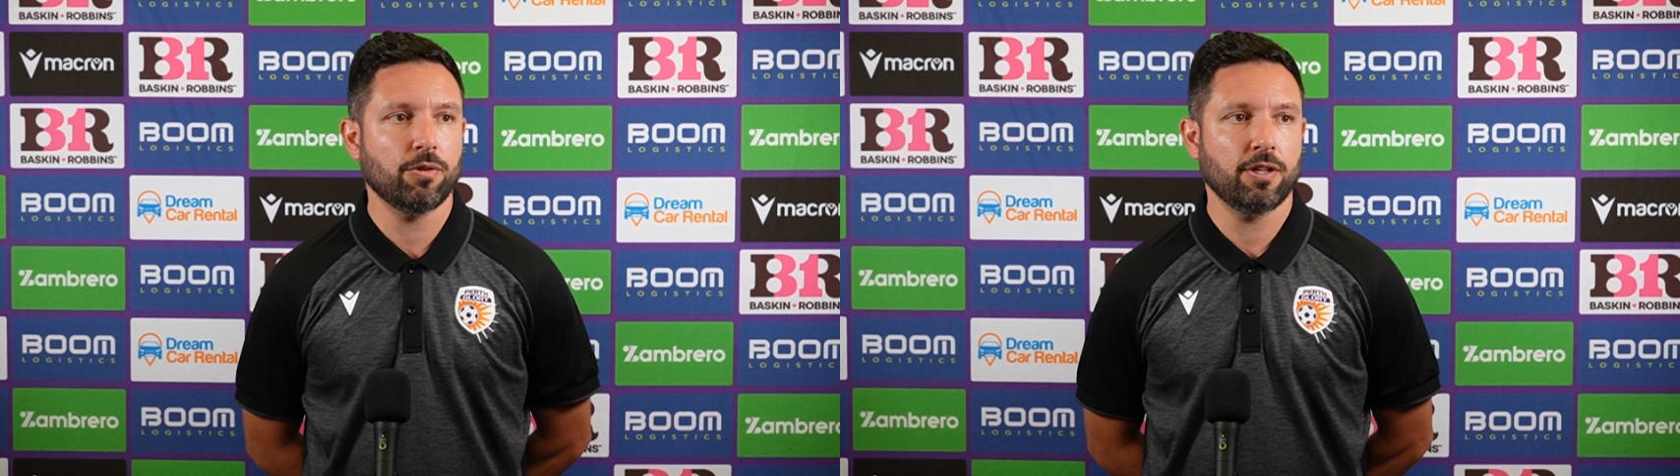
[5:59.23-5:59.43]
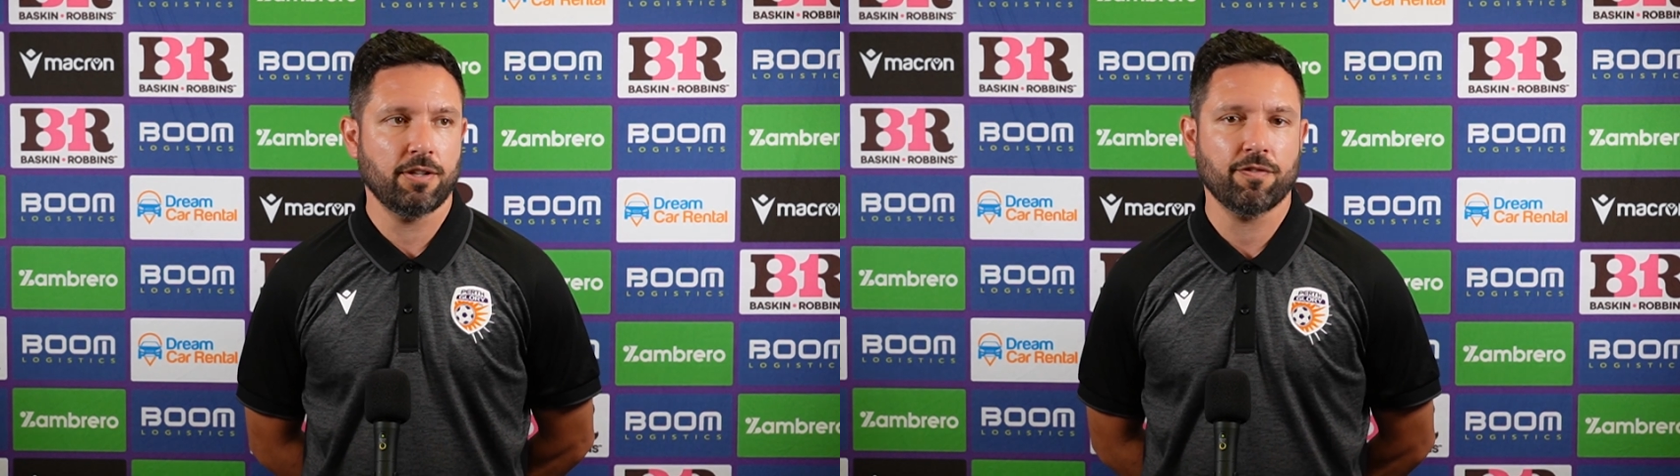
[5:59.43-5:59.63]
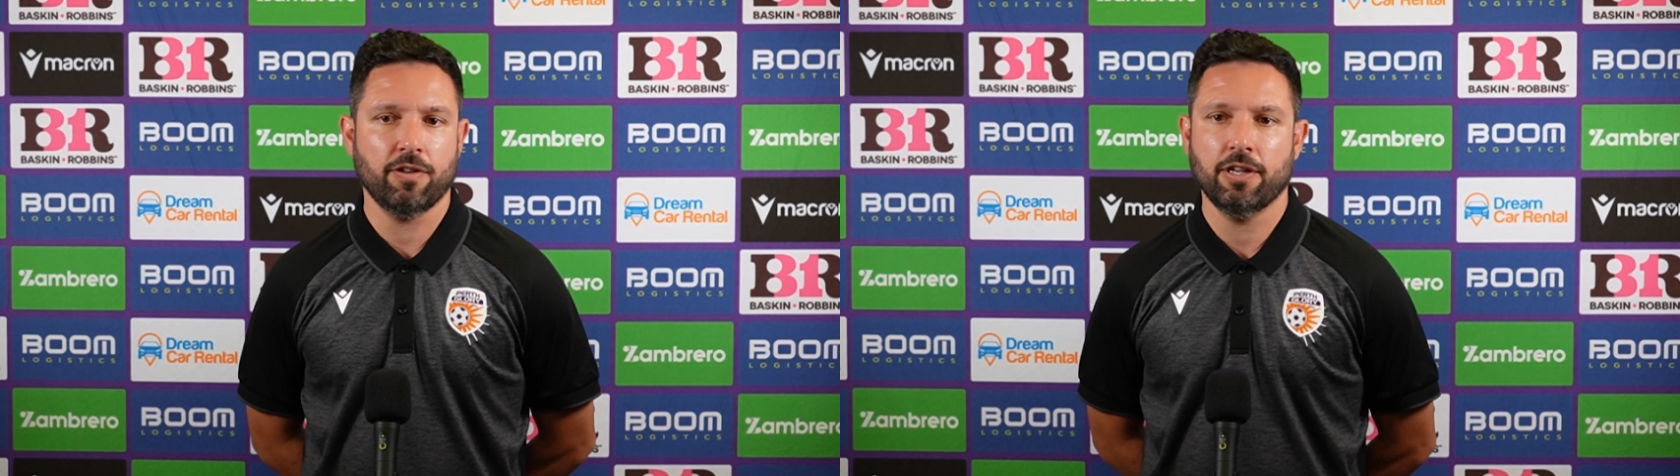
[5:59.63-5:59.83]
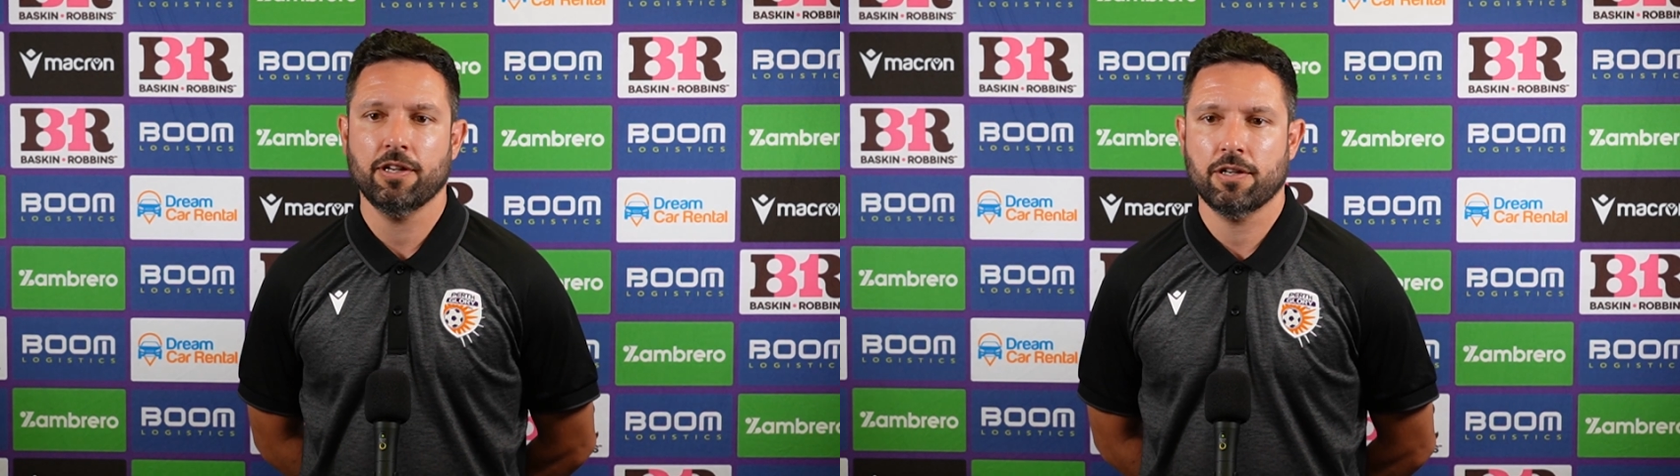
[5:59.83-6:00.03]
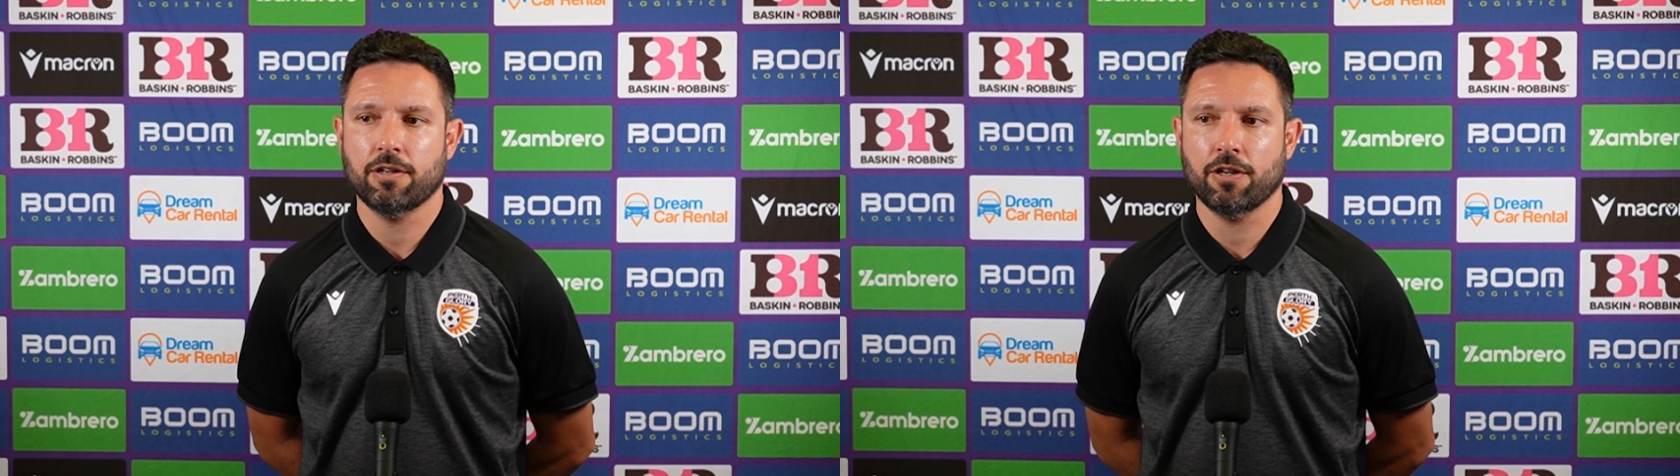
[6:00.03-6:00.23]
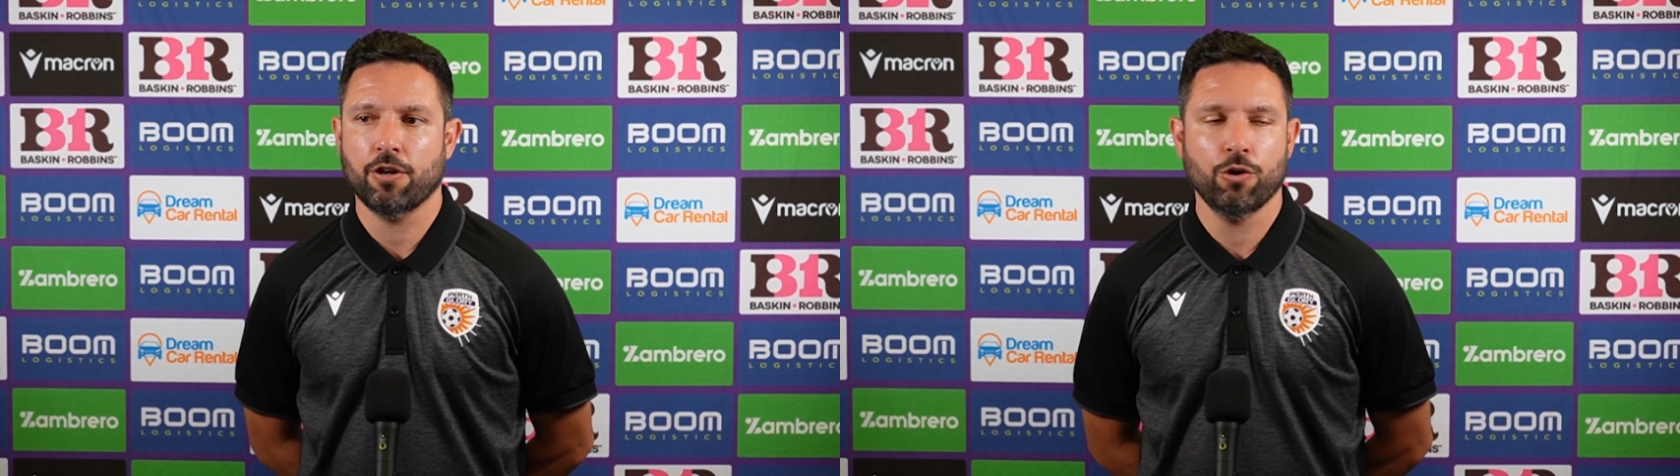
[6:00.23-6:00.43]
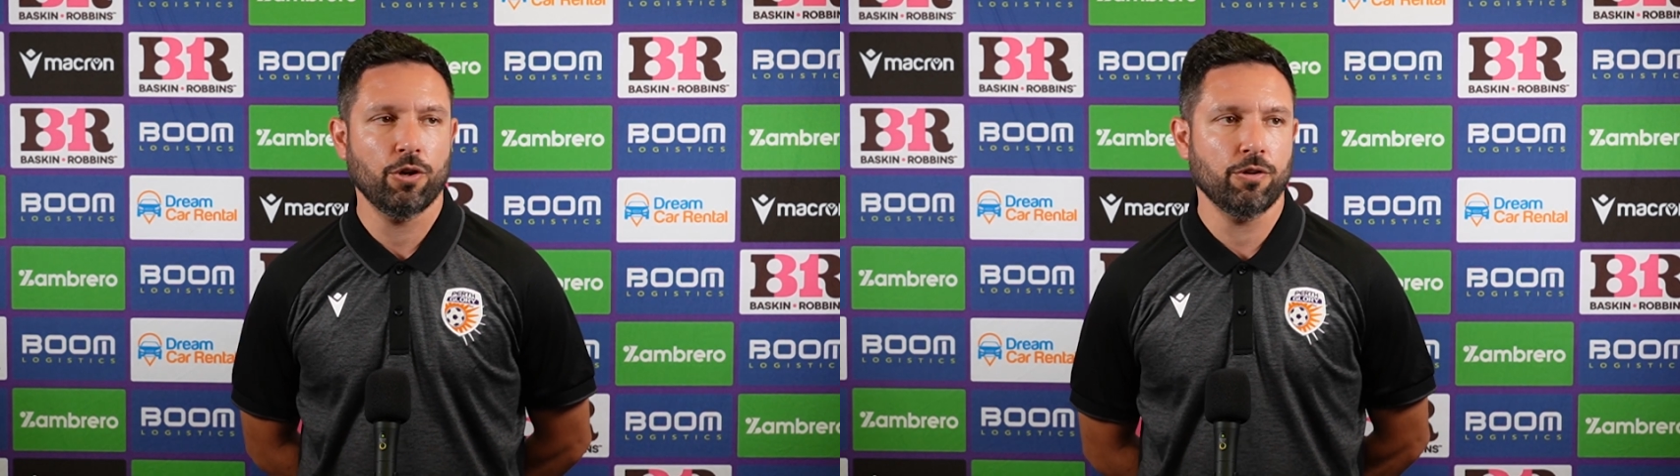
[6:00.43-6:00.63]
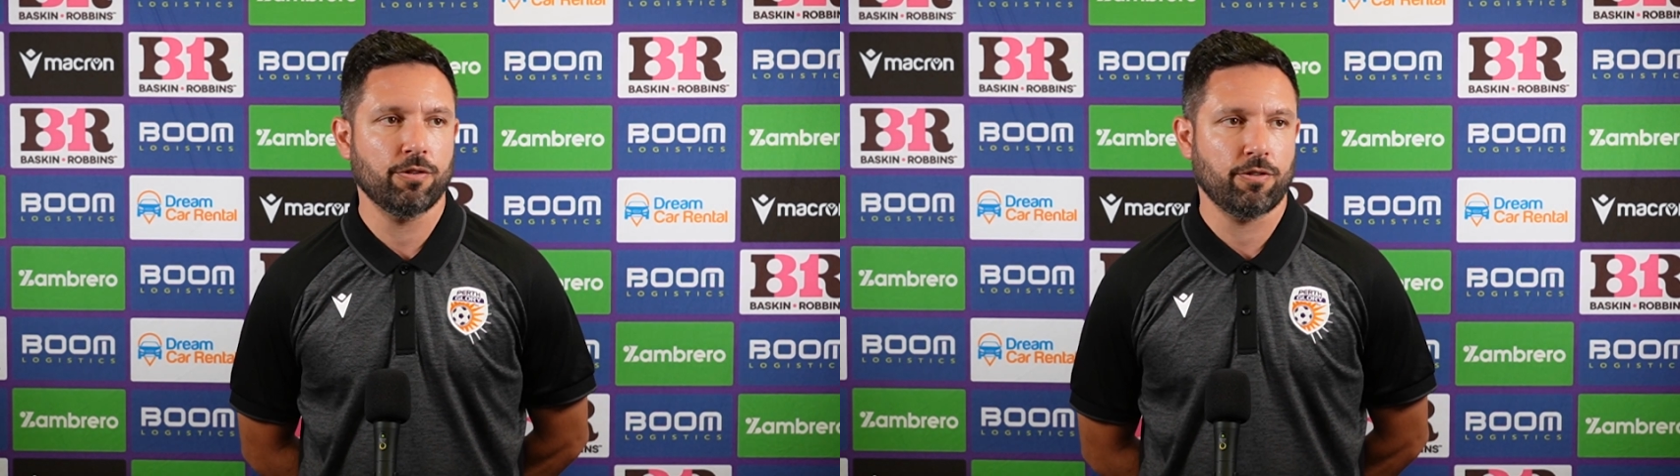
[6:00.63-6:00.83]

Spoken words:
they're definitely going to hurt you.